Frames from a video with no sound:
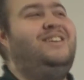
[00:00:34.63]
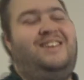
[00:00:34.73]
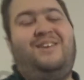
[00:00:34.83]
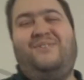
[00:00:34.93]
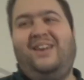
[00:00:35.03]
Why did
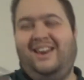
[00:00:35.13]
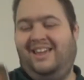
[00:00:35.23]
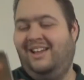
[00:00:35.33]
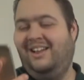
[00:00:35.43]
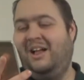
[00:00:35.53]
I say
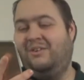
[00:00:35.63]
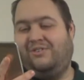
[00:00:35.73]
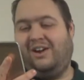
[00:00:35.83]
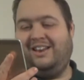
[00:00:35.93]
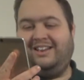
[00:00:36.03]
weekly?
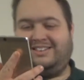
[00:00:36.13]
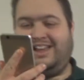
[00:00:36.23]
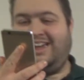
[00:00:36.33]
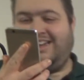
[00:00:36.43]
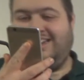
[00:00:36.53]
Friday
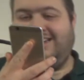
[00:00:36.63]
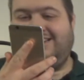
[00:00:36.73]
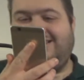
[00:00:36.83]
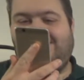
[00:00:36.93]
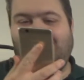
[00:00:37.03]
tag,
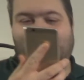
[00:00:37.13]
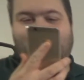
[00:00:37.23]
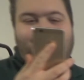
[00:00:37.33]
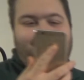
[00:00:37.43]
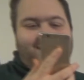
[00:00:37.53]

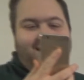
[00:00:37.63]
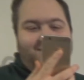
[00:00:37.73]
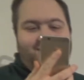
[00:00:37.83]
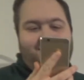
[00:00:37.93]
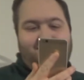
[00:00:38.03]
20th of the
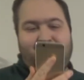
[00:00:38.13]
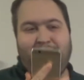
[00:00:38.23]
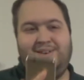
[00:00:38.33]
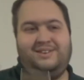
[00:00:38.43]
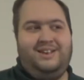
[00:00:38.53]
11th,
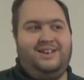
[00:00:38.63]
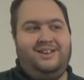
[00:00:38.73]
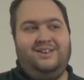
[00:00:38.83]
20.